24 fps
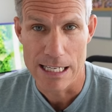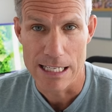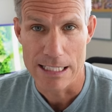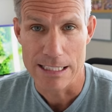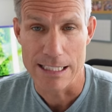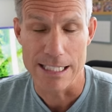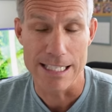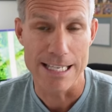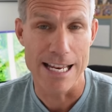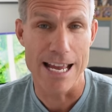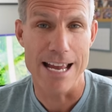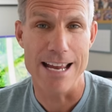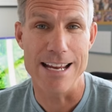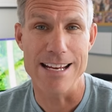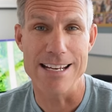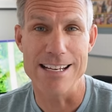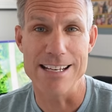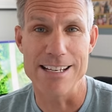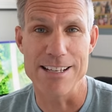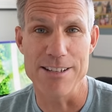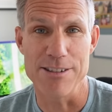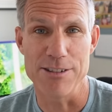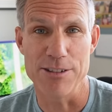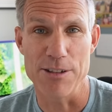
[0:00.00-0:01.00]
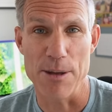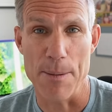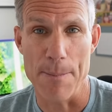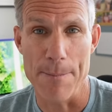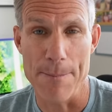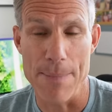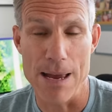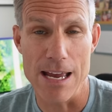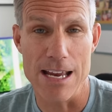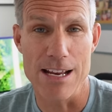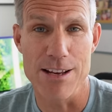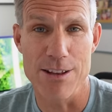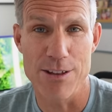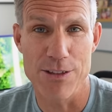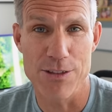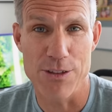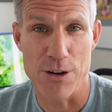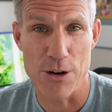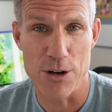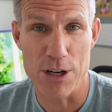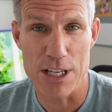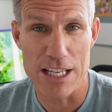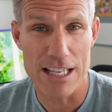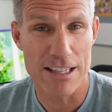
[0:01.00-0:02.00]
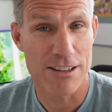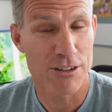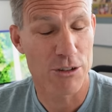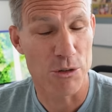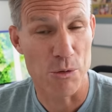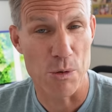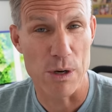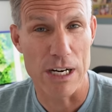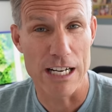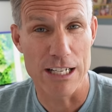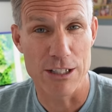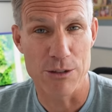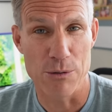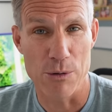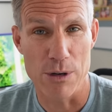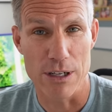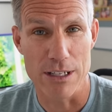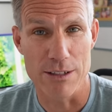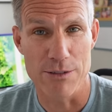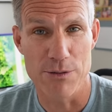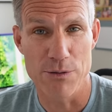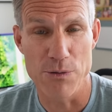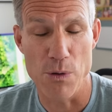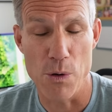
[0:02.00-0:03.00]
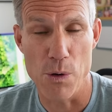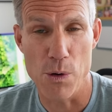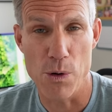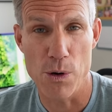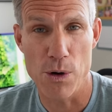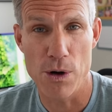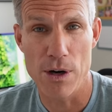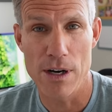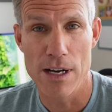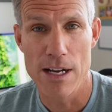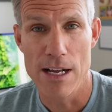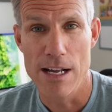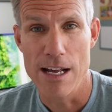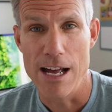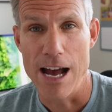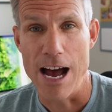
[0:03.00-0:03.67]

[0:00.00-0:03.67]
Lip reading: Today is May 30th, 2024.